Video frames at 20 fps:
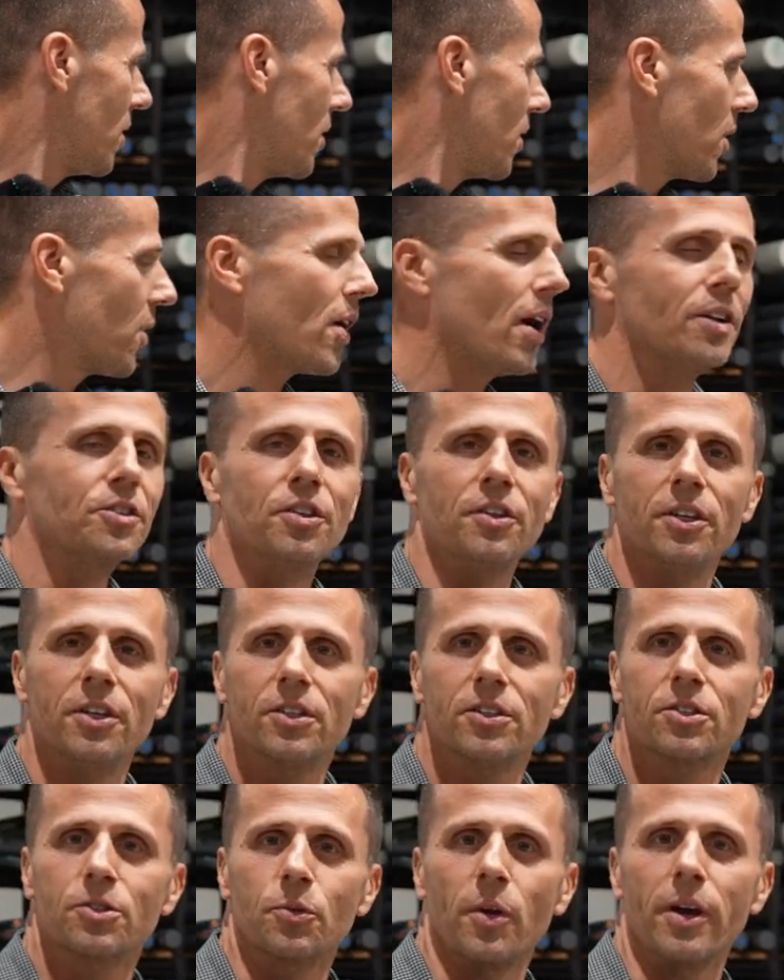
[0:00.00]
All right, so
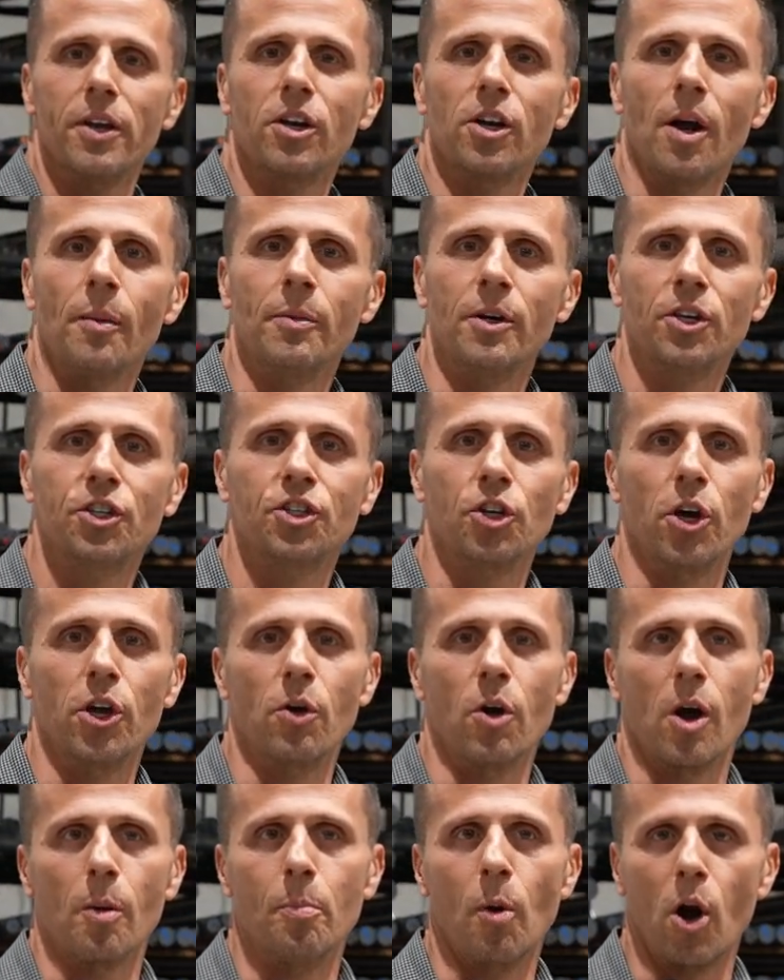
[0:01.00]
these right here, I'm going to show
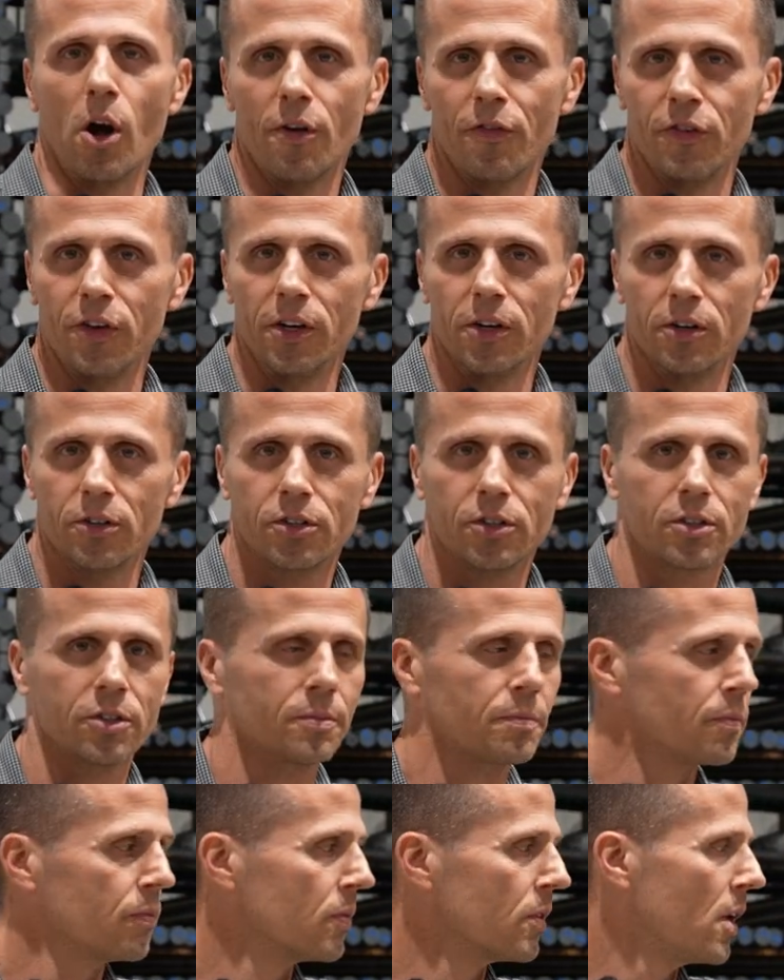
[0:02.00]
you our bar feeders.
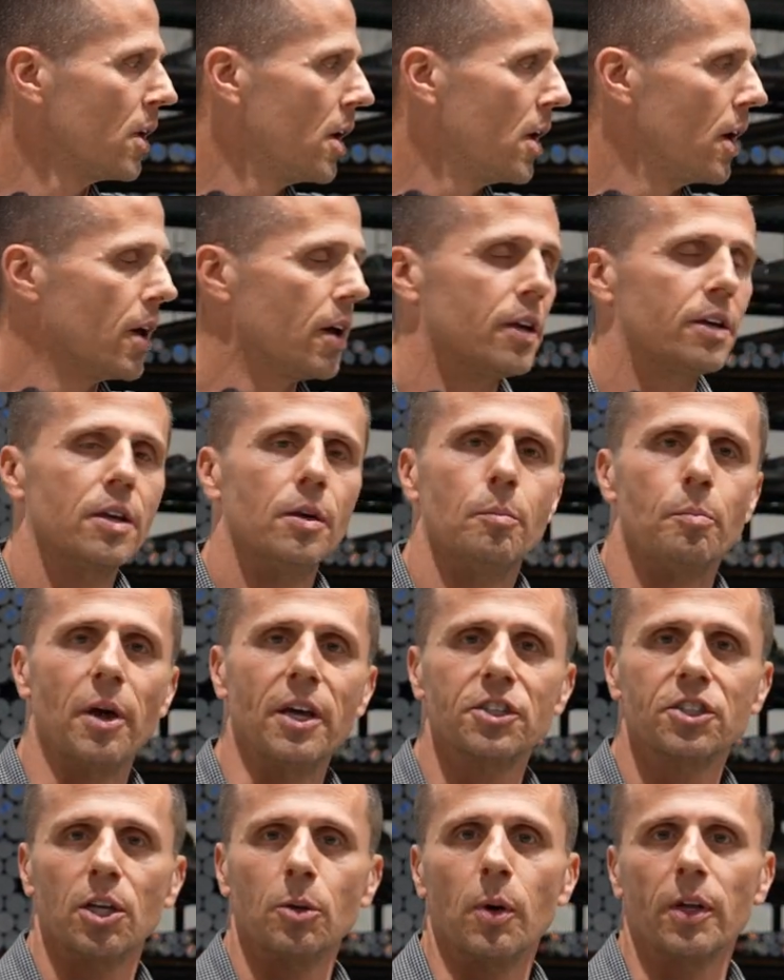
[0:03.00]

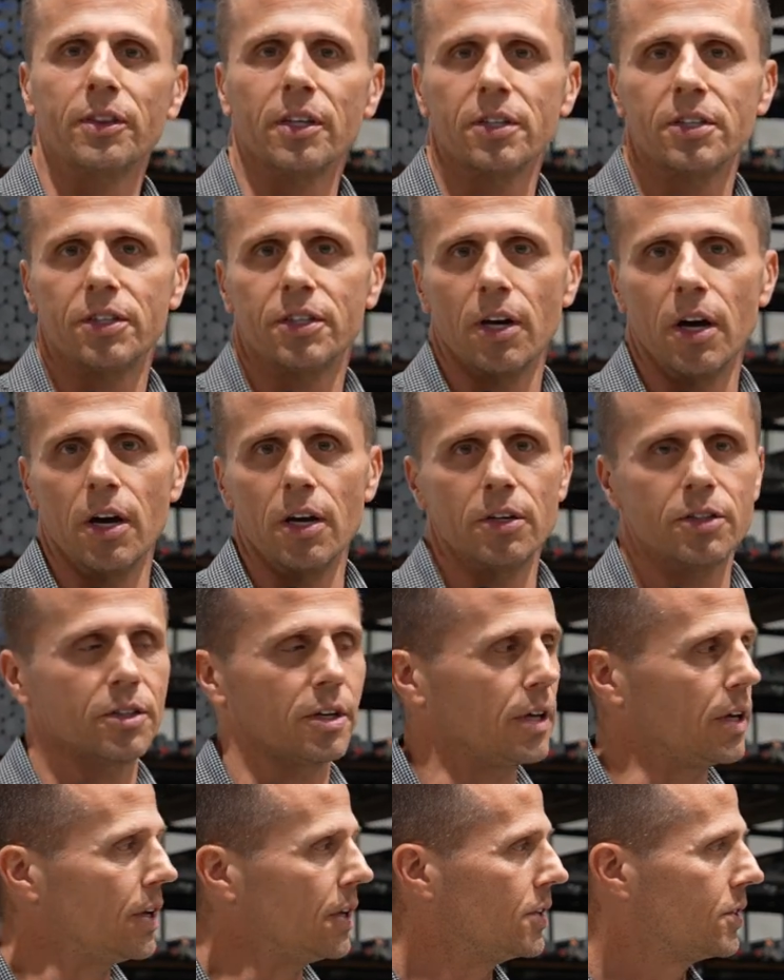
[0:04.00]
Basically what this does
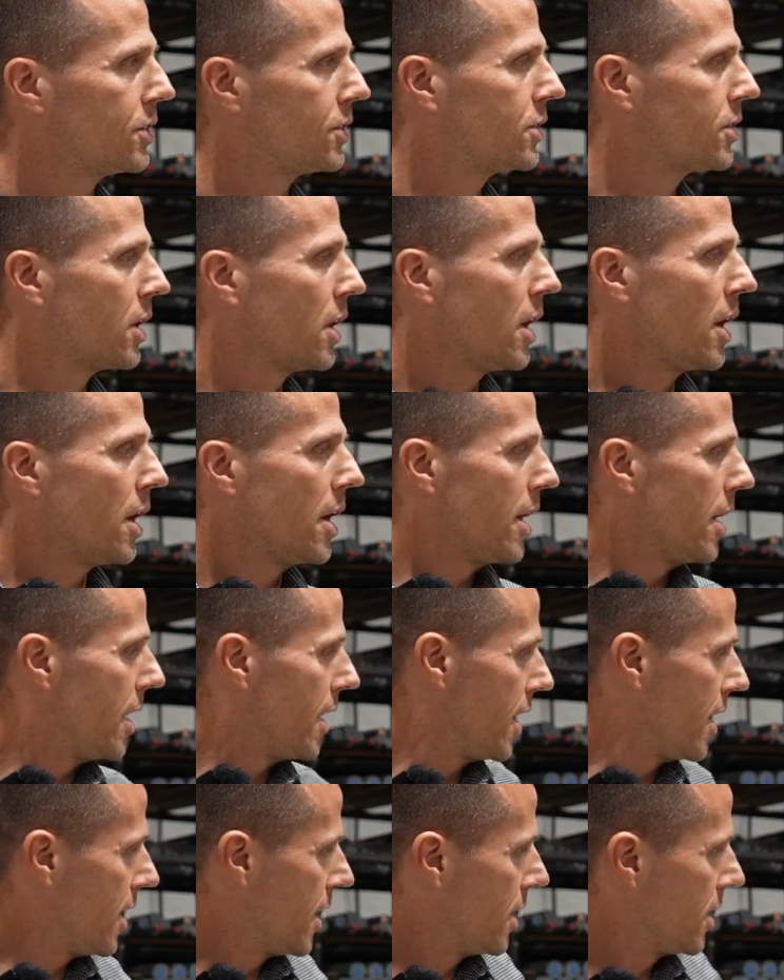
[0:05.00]
is
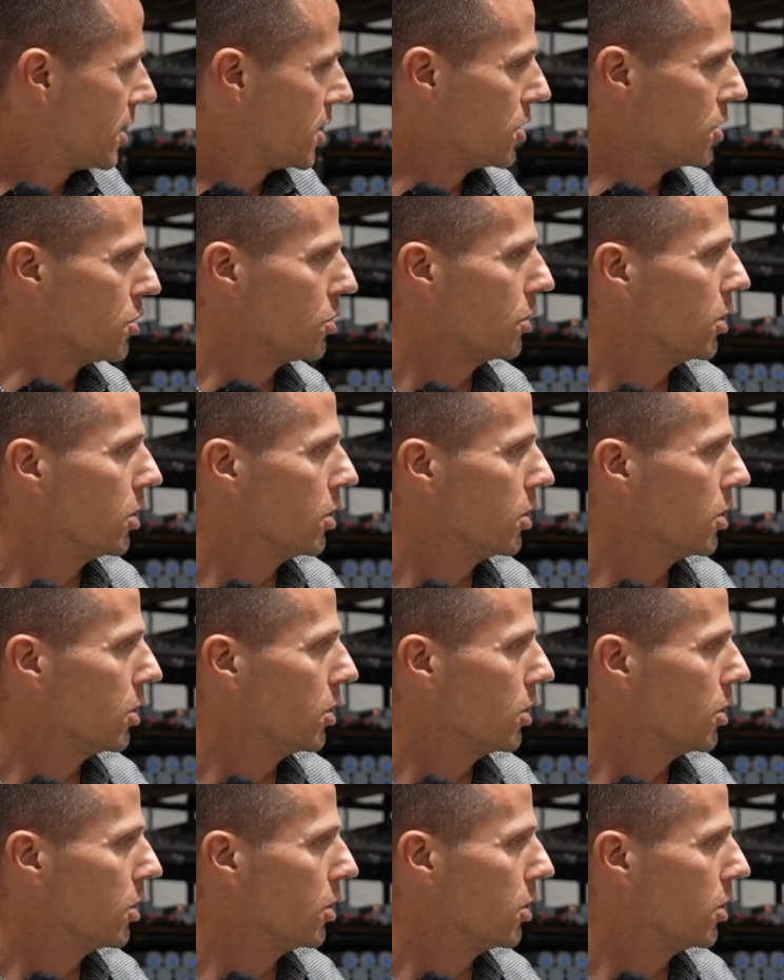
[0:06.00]
you